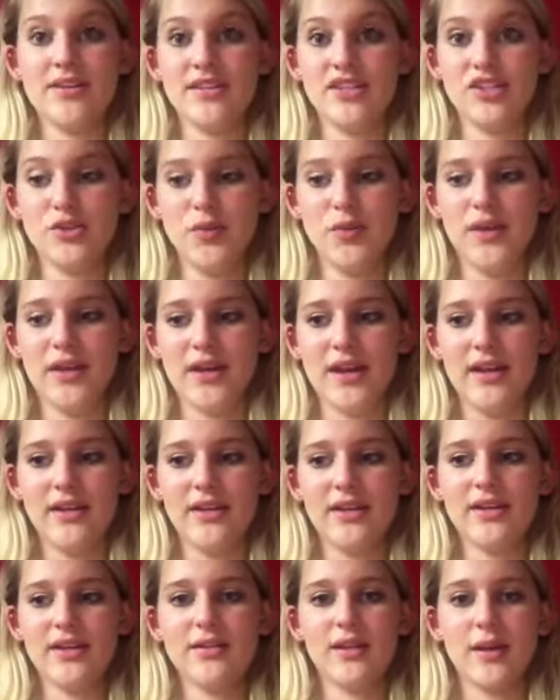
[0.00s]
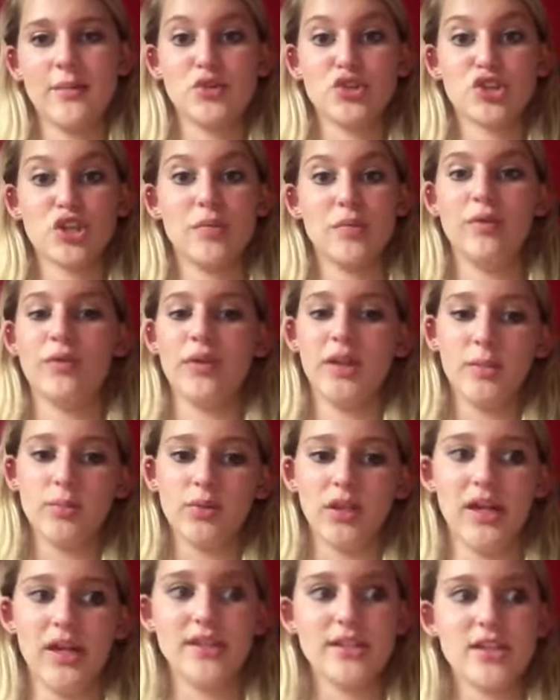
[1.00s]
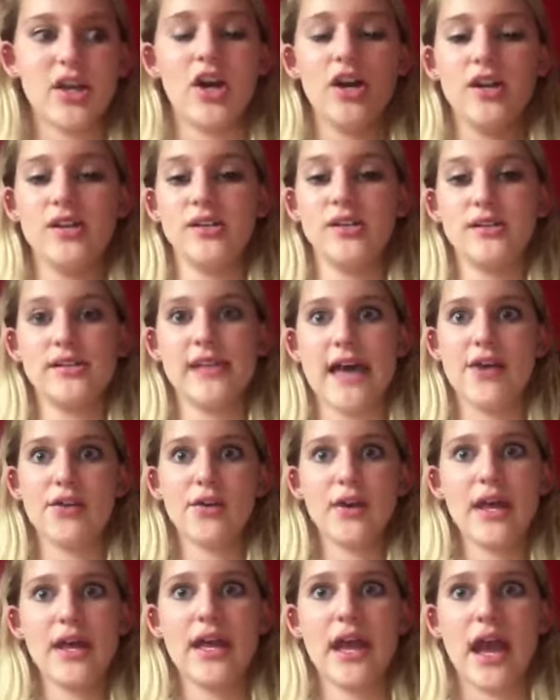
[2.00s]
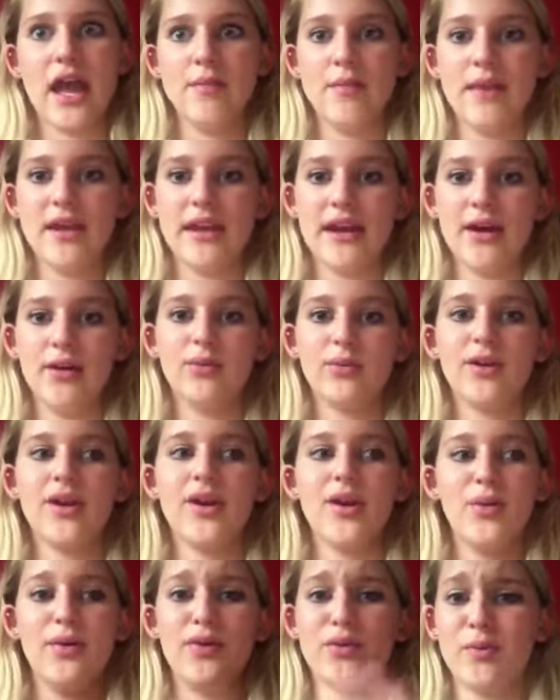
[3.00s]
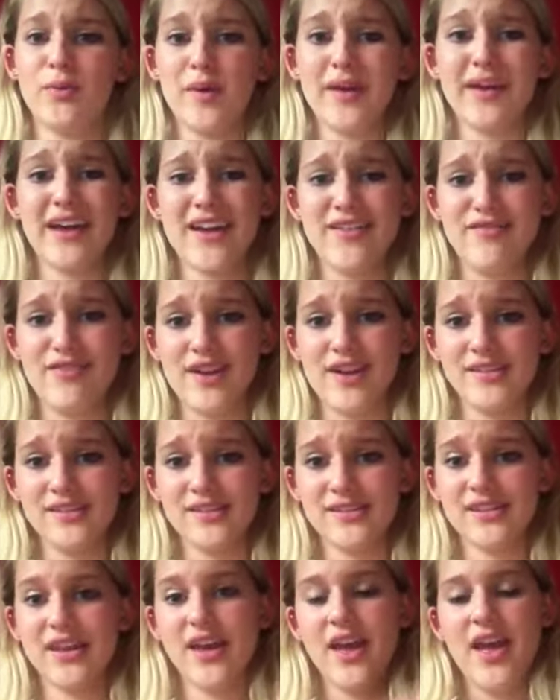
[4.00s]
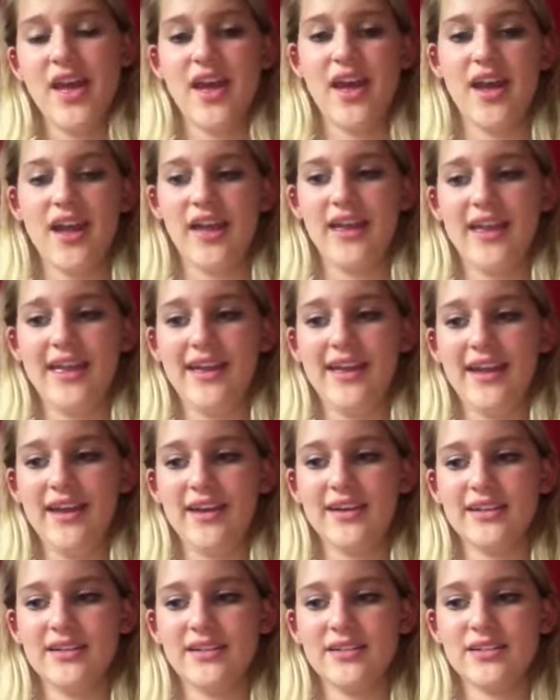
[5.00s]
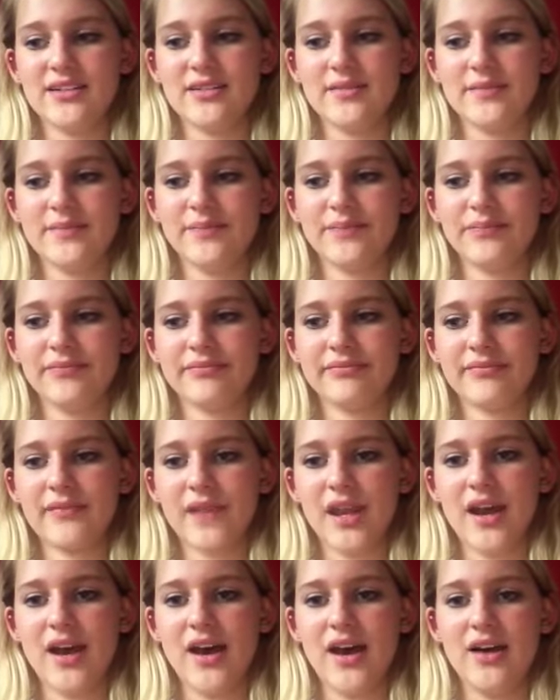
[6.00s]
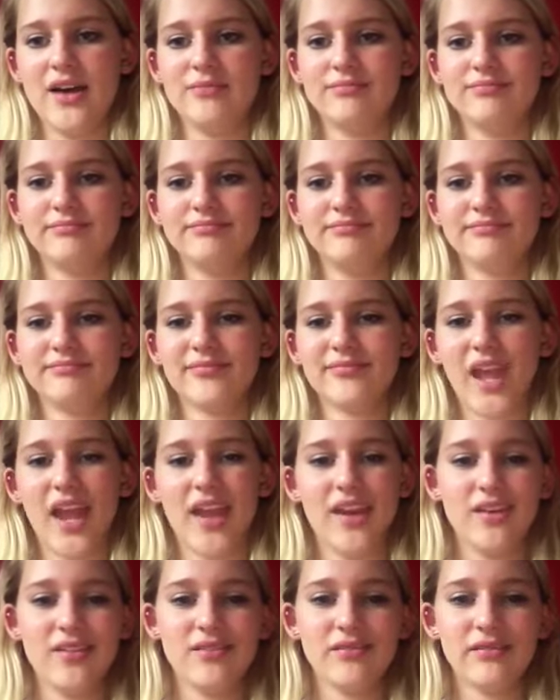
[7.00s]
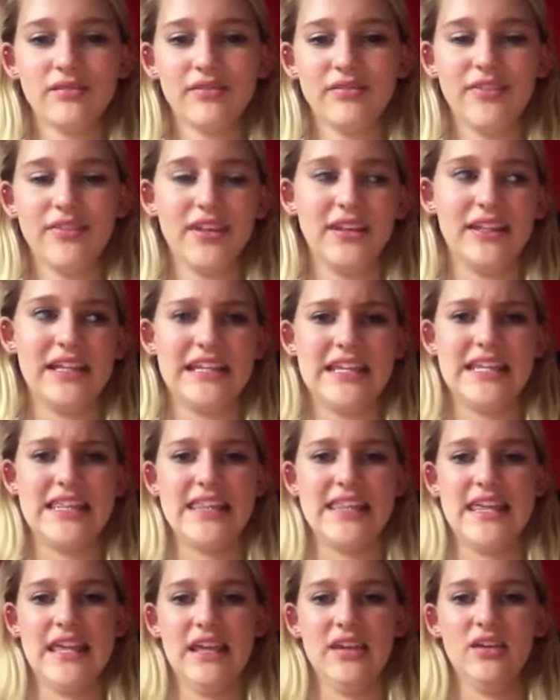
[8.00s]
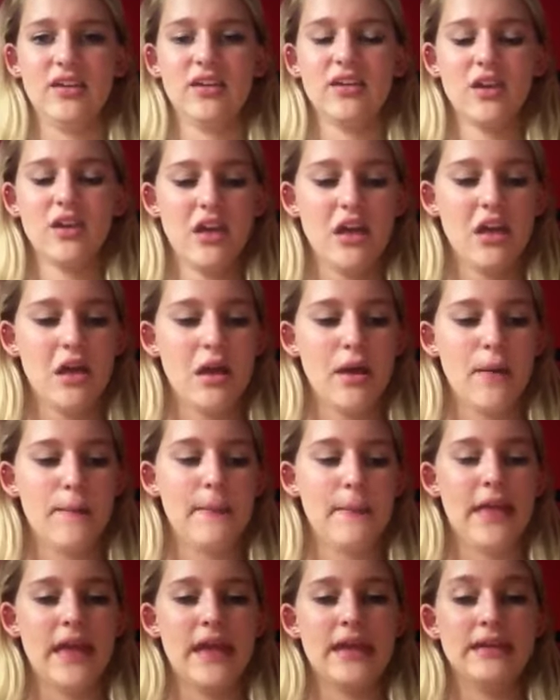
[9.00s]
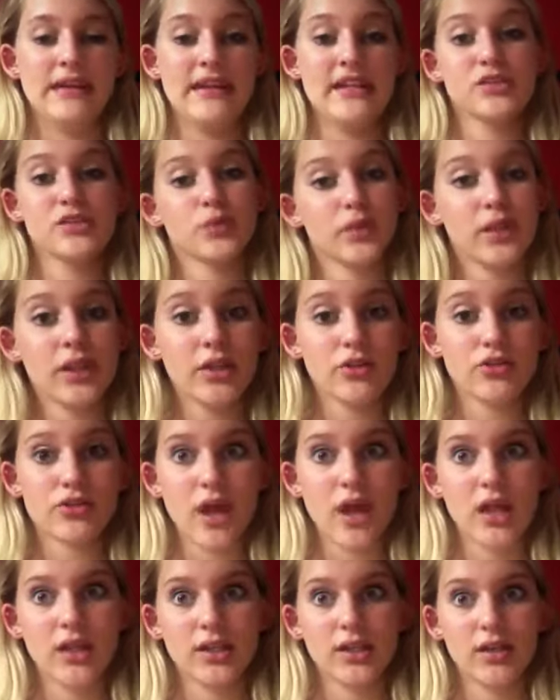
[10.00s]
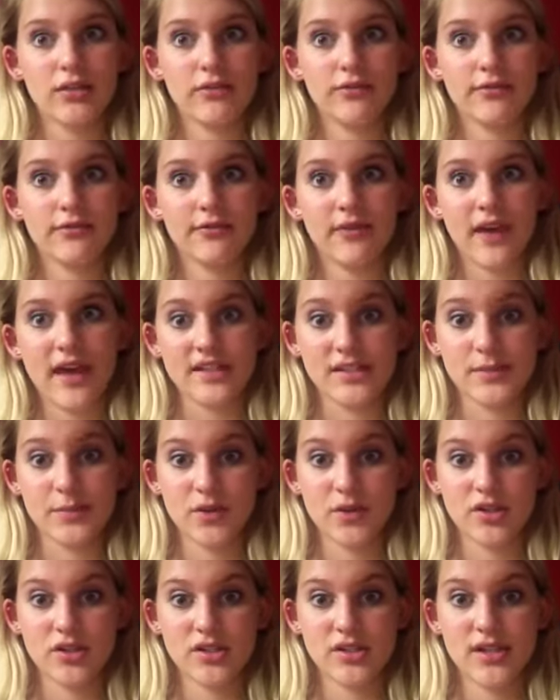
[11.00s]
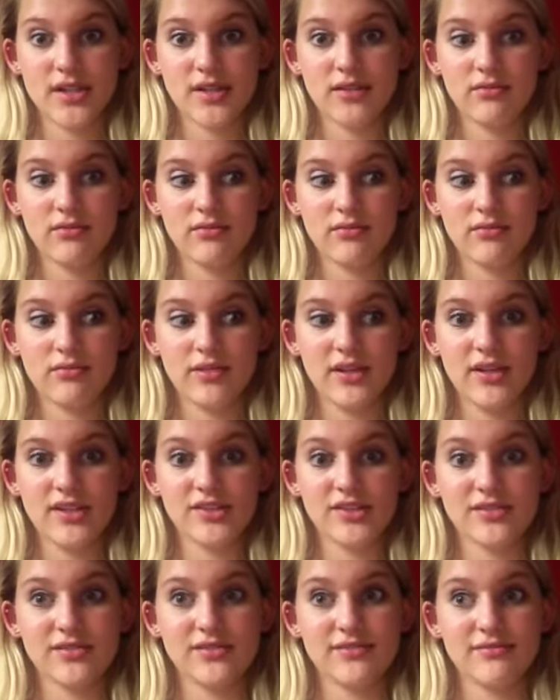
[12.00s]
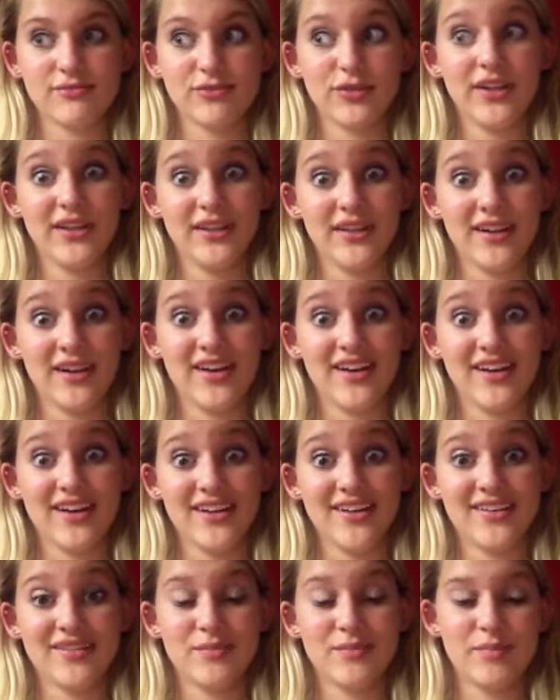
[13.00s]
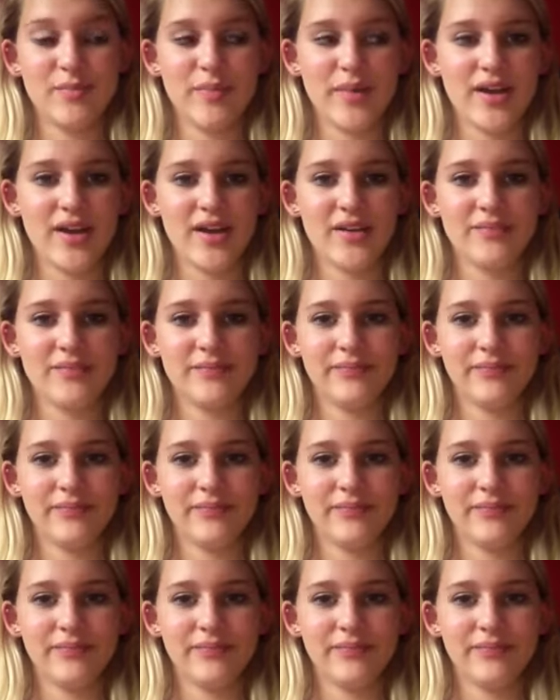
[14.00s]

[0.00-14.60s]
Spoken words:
this weekend, I'm just going to be really blunt. On Saturday, I made out with one of my guy friends. And, I didn't feel anything. And he's really attractive as a person. He's really hot. But,